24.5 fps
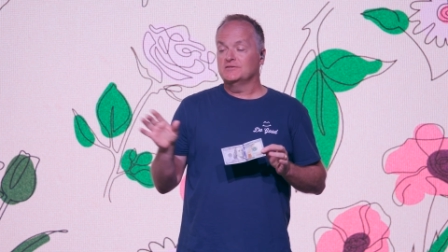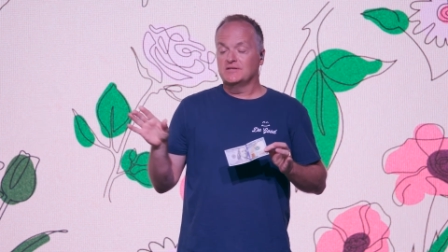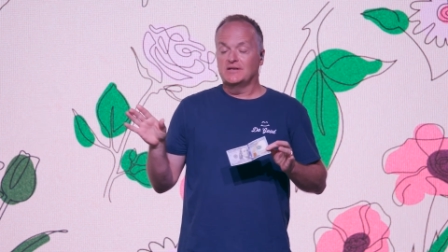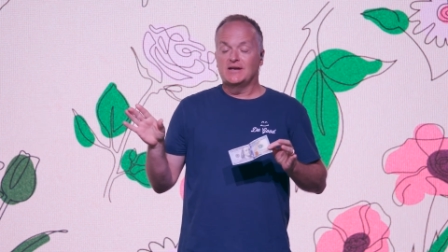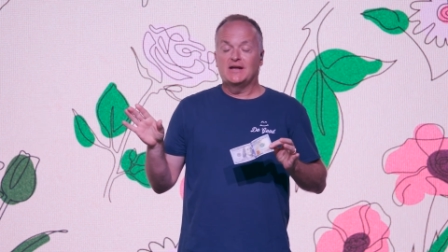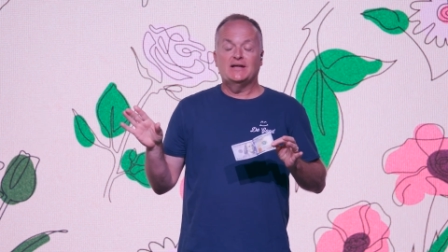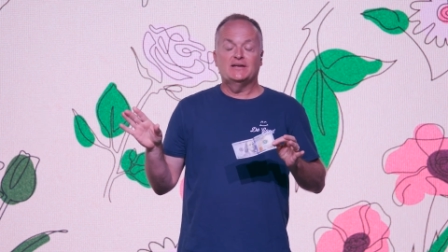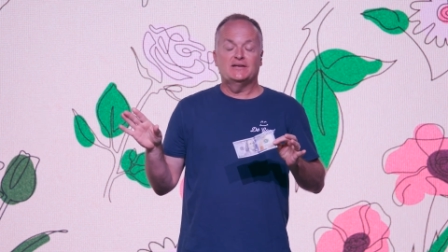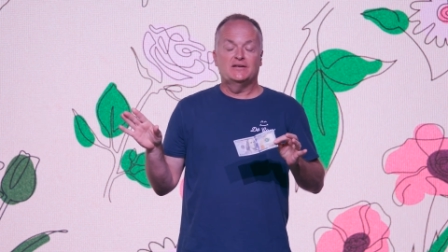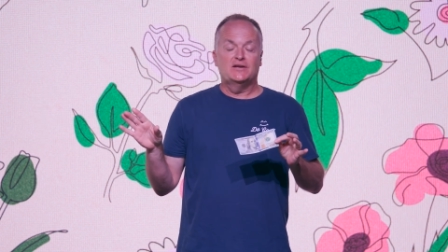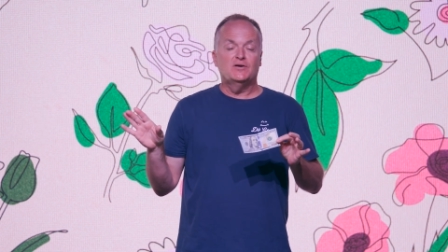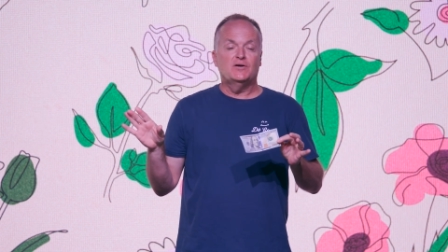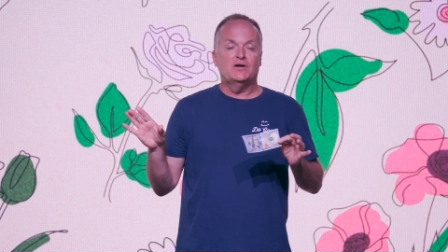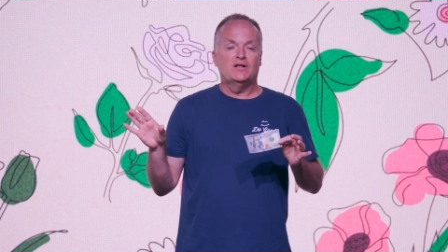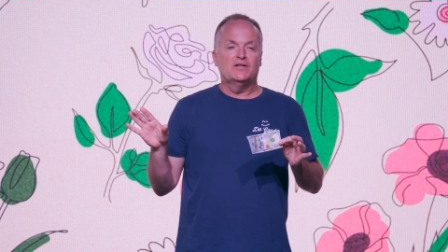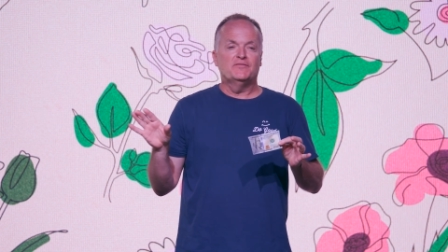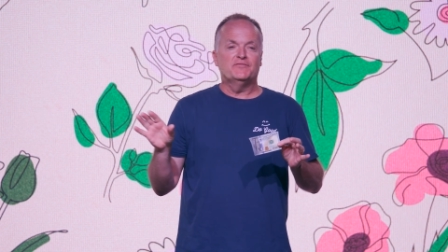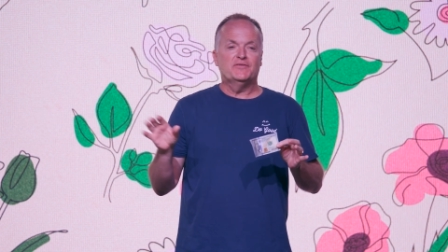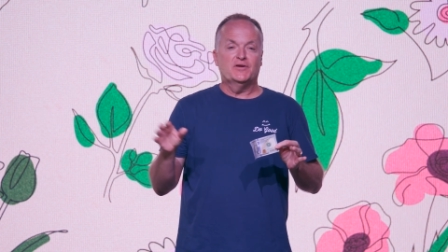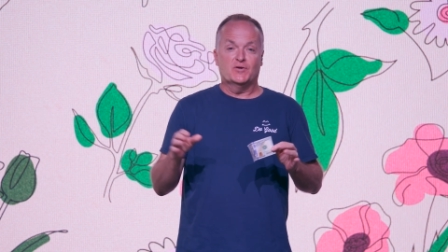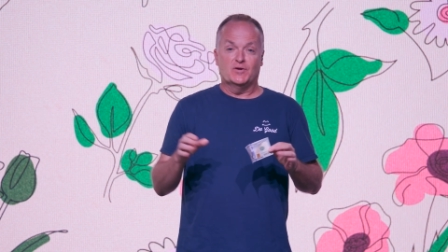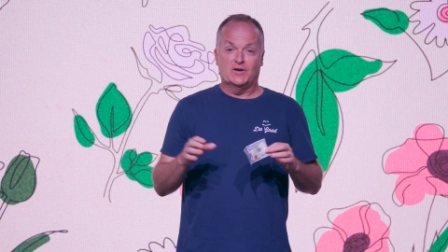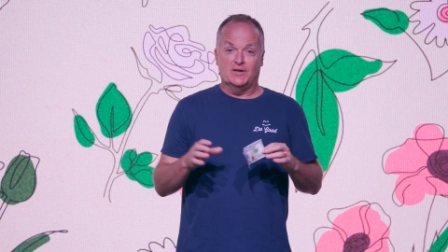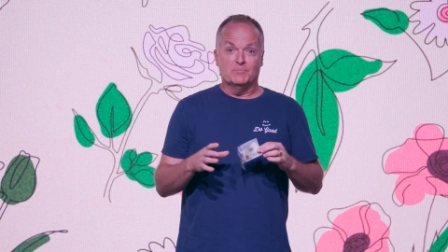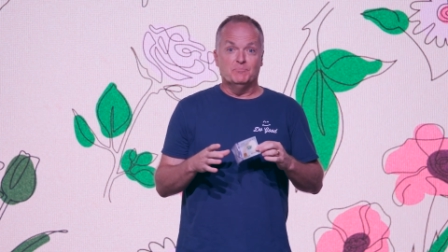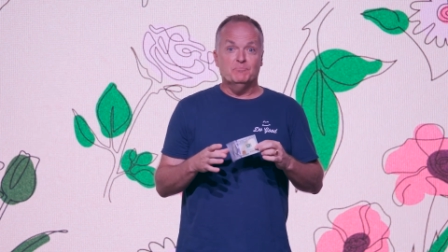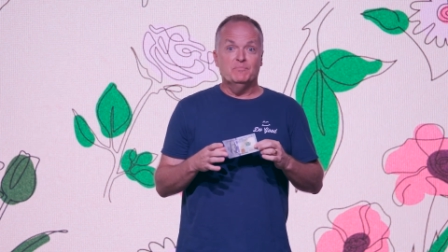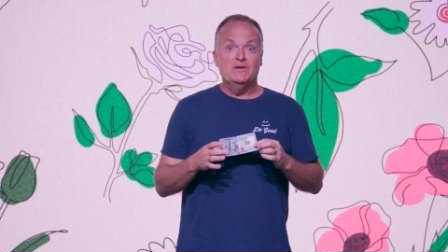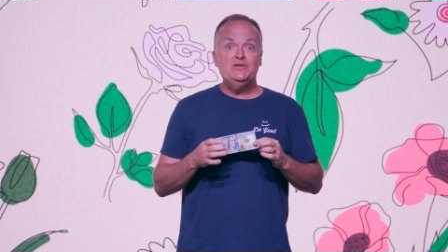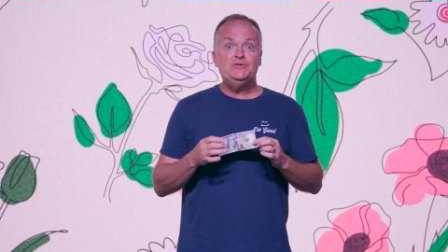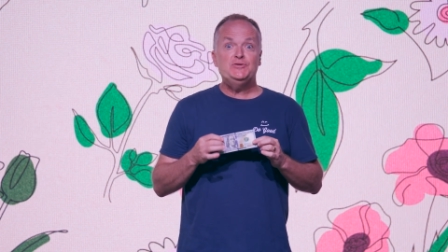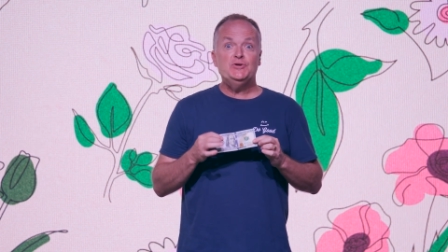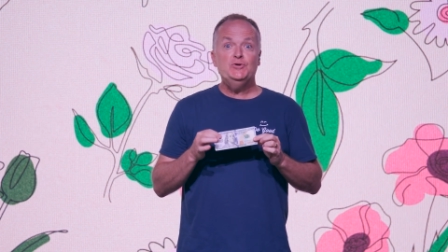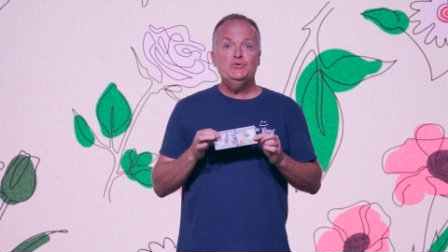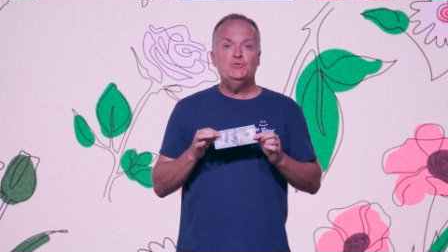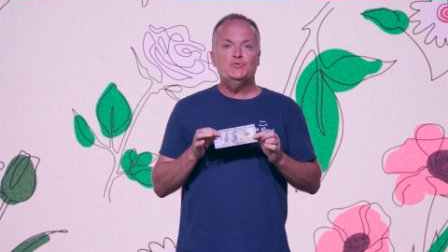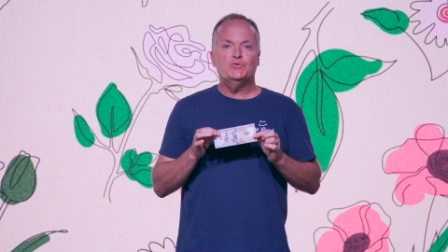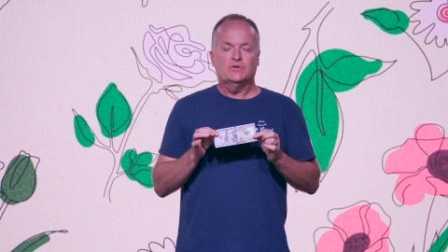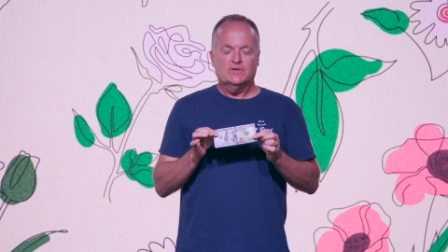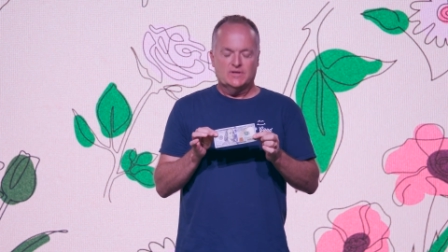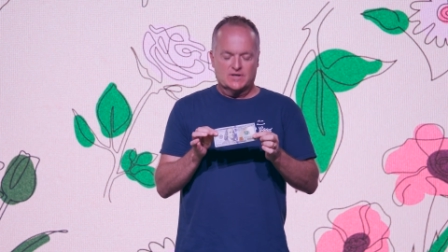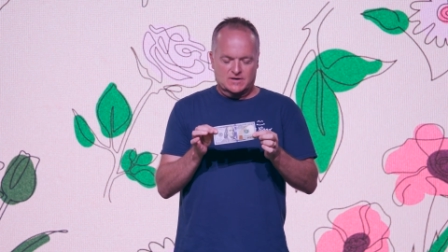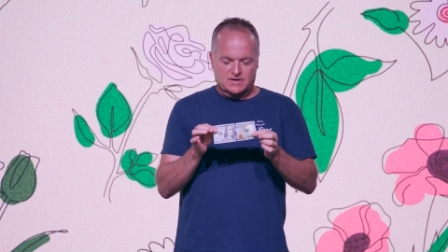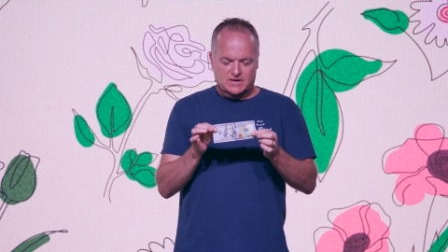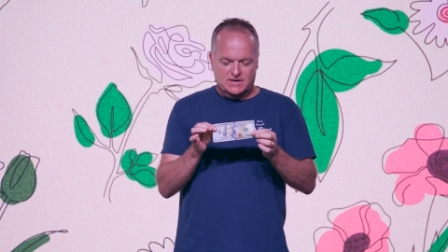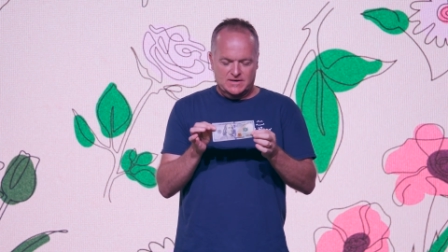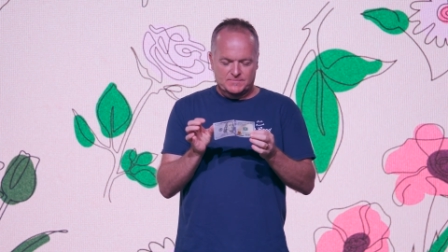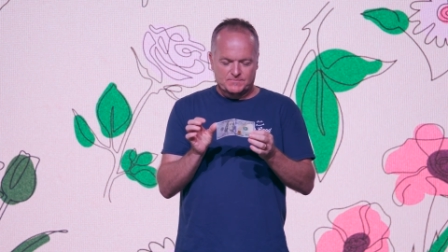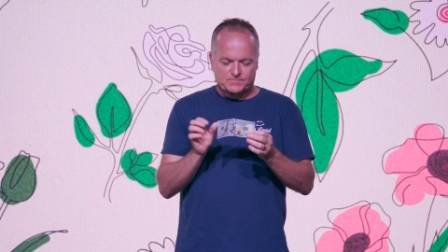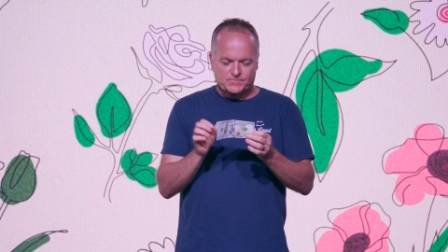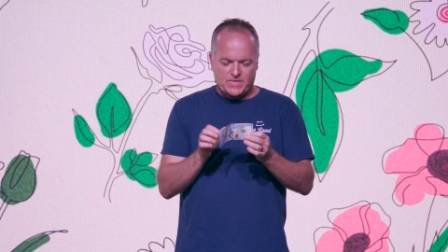and I know all of you are like, me too, all right?